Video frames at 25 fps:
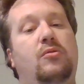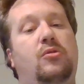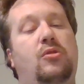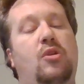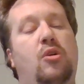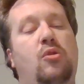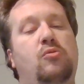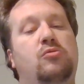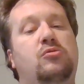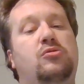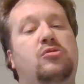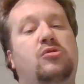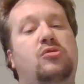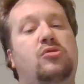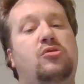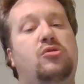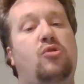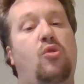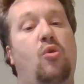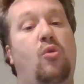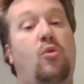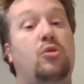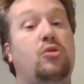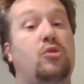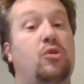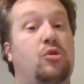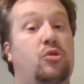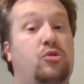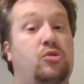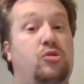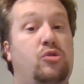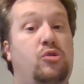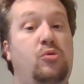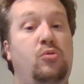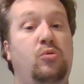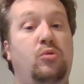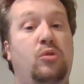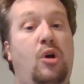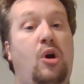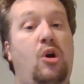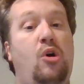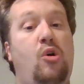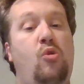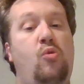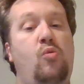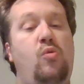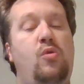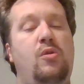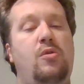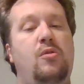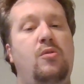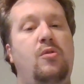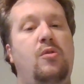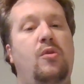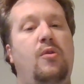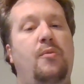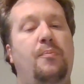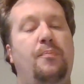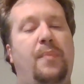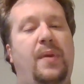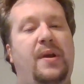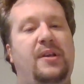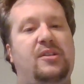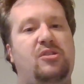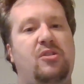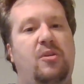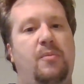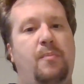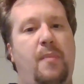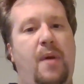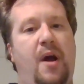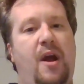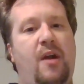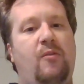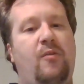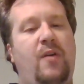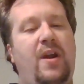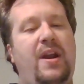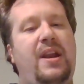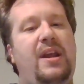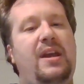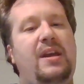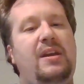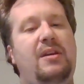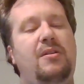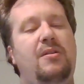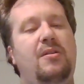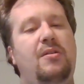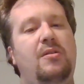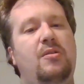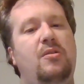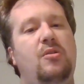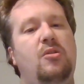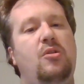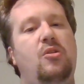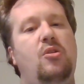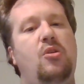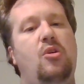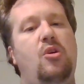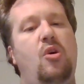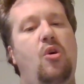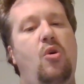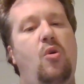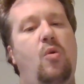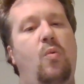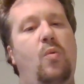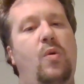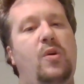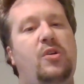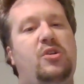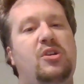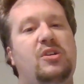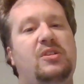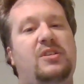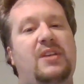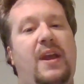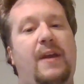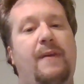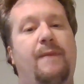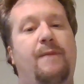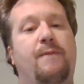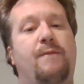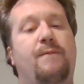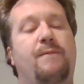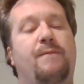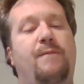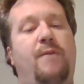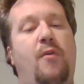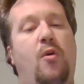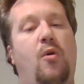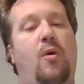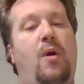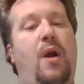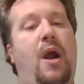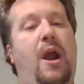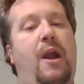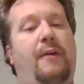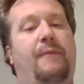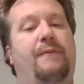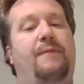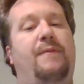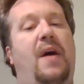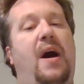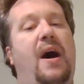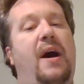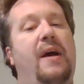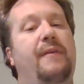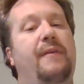those scores are too low based on my rating, which is a 4 out of 5.